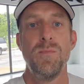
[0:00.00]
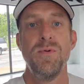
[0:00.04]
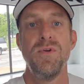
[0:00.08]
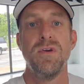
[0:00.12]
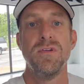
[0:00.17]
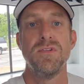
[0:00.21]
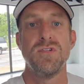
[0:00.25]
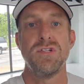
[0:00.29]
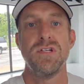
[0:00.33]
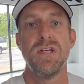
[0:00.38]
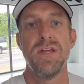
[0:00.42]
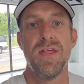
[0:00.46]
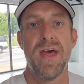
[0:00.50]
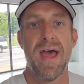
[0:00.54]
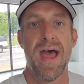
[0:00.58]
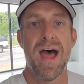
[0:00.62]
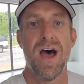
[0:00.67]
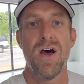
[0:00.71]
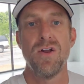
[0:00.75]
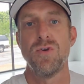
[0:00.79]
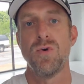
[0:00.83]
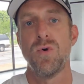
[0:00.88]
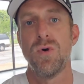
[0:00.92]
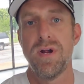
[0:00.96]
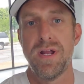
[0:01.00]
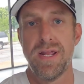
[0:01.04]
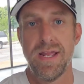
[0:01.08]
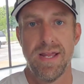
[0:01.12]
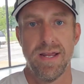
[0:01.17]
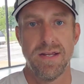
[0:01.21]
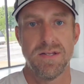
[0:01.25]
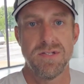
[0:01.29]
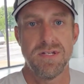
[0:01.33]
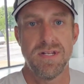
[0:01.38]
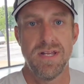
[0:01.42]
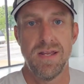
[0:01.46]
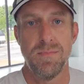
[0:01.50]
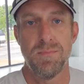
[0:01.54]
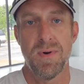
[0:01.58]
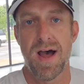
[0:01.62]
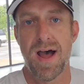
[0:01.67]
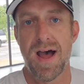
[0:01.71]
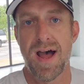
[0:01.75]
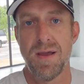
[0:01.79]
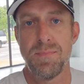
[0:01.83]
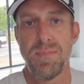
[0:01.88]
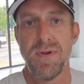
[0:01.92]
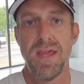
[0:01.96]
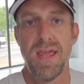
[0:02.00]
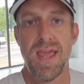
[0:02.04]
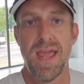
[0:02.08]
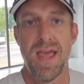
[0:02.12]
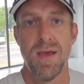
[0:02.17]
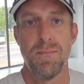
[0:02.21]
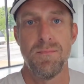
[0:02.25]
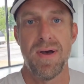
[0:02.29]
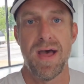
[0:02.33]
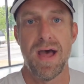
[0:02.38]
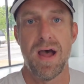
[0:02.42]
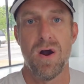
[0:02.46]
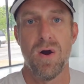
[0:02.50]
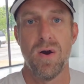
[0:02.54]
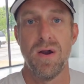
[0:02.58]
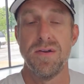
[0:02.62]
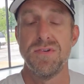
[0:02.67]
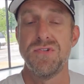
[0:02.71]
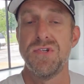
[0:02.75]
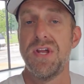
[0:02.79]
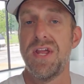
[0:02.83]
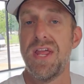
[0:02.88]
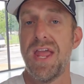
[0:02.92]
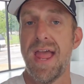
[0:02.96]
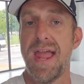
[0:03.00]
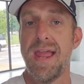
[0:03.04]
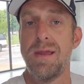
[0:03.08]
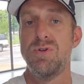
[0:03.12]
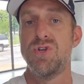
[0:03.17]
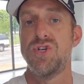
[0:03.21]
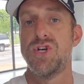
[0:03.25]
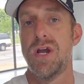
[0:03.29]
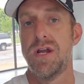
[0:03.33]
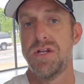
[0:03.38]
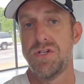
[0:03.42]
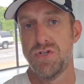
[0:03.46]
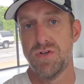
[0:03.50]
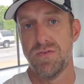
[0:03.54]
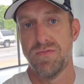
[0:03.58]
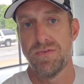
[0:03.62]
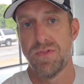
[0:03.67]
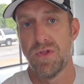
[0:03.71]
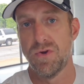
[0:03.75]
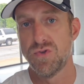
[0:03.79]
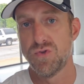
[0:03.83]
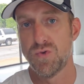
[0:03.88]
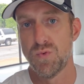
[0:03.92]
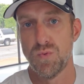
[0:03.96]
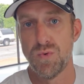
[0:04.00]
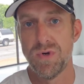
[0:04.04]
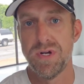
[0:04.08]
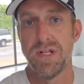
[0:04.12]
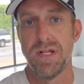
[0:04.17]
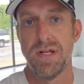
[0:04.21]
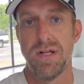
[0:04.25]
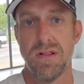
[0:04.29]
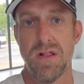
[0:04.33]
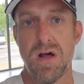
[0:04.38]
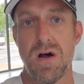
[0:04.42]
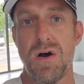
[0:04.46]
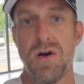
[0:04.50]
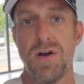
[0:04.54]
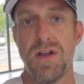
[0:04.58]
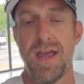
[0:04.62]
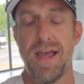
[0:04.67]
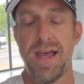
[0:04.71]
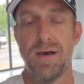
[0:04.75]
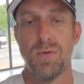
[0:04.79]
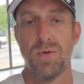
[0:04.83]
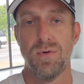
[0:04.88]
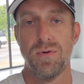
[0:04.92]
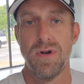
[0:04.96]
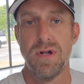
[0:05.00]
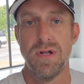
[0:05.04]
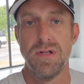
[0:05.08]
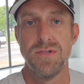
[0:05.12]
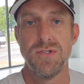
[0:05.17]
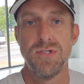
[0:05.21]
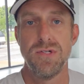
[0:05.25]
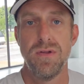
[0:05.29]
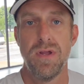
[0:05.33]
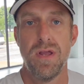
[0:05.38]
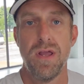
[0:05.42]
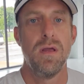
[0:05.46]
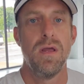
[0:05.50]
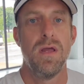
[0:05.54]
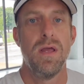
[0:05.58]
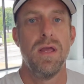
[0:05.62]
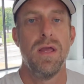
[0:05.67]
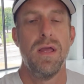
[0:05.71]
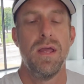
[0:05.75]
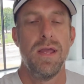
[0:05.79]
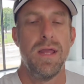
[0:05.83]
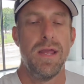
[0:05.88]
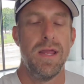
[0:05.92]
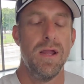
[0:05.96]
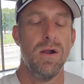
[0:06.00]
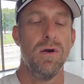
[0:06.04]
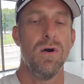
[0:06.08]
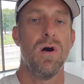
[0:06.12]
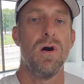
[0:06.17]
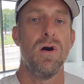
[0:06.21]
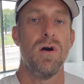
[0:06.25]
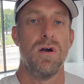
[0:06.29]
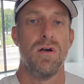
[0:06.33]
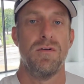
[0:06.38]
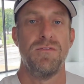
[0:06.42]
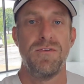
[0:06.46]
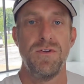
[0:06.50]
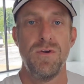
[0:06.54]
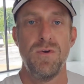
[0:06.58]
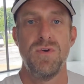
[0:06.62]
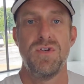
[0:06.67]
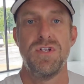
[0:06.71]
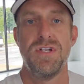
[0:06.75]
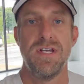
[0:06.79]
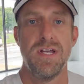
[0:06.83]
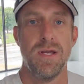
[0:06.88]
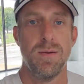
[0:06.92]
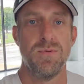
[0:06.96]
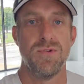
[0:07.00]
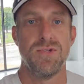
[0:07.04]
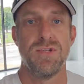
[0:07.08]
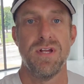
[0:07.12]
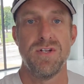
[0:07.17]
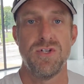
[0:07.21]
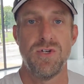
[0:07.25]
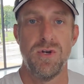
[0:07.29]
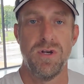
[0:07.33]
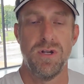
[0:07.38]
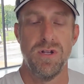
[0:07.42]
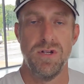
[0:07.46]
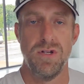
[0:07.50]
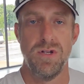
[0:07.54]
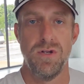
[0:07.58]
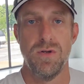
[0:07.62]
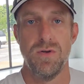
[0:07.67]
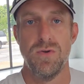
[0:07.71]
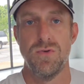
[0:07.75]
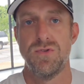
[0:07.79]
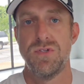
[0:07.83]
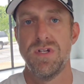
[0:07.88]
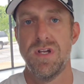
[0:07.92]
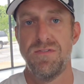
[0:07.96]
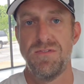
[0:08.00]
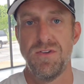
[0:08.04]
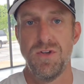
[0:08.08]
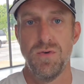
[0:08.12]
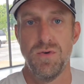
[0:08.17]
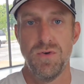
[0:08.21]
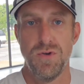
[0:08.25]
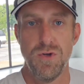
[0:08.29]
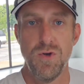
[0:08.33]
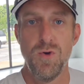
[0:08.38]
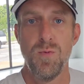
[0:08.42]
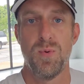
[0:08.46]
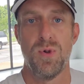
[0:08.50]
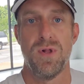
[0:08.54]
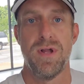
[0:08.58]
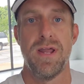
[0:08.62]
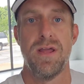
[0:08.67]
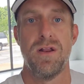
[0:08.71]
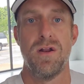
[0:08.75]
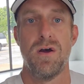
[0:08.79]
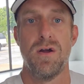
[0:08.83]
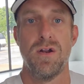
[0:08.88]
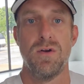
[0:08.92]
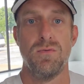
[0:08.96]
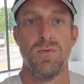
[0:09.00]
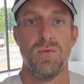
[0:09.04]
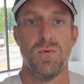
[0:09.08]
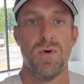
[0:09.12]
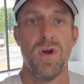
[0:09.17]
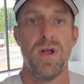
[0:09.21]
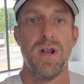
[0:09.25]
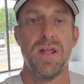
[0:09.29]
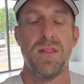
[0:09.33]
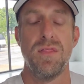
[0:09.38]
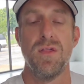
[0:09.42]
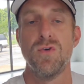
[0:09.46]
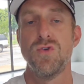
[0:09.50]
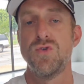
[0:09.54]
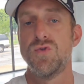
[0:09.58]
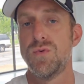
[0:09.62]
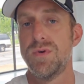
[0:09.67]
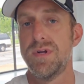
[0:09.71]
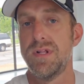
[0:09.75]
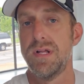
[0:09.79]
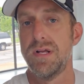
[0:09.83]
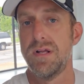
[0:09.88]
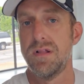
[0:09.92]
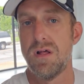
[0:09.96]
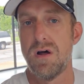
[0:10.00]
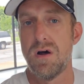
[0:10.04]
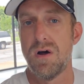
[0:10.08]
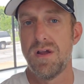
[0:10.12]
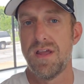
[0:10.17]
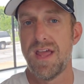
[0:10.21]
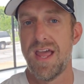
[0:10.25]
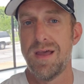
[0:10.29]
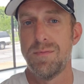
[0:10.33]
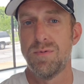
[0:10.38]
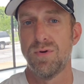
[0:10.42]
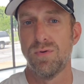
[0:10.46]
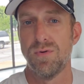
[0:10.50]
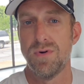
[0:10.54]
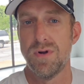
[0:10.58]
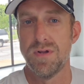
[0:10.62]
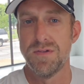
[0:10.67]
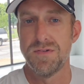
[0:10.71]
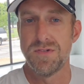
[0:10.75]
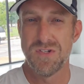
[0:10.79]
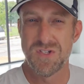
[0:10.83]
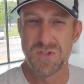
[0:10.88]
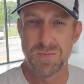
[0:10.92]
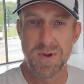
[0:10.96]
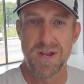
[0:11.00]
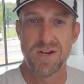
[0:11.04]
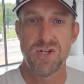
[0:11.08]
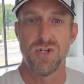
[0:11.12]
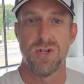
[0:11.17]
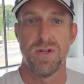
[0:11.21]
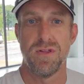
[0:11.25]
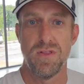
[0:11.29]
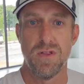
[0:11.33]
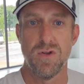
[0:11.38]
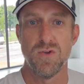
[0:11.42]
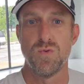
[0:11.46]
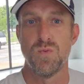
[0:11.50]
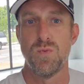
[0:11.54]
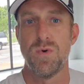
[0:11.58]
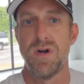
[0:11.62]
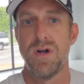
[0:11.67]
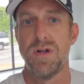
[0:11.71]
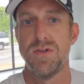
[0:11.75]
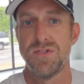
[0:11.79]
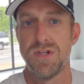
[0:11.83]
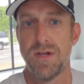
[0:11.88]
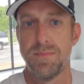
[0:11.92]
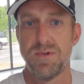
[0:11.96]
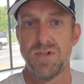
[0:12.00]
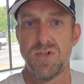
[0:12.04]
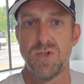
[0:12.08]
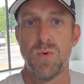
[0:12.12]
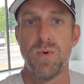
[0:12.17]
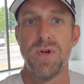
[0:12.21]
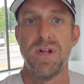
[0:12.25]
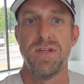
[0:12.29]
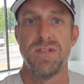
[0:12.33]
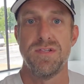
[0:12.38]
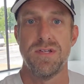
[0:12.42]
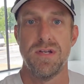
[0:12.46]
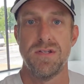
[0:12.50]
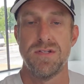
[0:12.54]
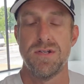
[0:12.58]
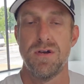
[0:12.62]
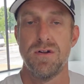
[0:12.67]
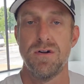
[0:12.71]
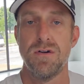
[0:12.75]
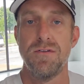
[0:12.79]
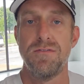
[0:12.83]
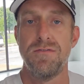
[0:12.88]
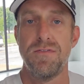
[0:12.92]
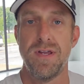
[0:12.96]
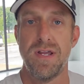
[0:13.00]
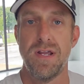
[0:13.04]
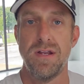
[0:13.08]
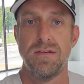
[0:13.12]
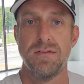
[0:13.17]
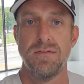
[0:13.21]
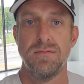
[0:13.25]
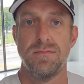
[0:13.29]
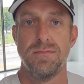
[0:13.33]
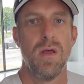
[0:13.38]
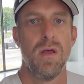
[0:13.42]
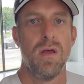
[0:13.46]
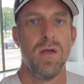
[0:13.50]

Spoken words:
I hope you can see that Outdoor EXT by IPCam Power is a game changer for those really long cable runs. Here are a few tips that you can use if you do plan on running those really long cable runs, especially those ones up to 2,600 feet.